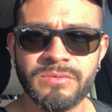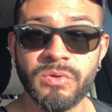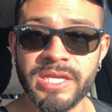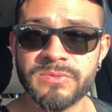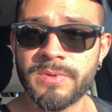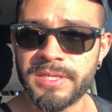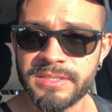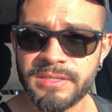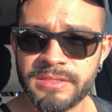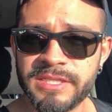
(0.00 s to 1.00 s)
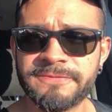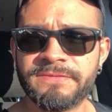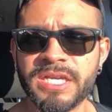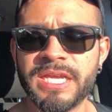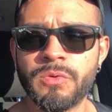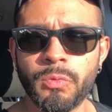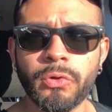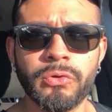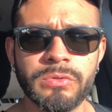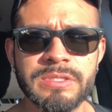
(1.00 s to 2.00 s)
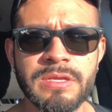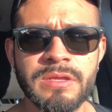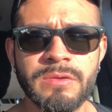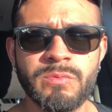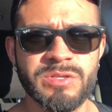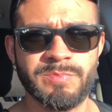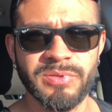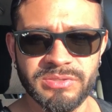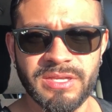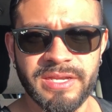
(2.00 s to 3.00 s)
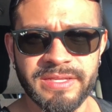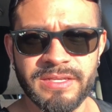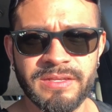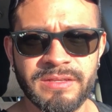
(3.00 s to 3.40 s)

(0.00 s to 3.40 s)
Well, guess what? This fucking world was built on it.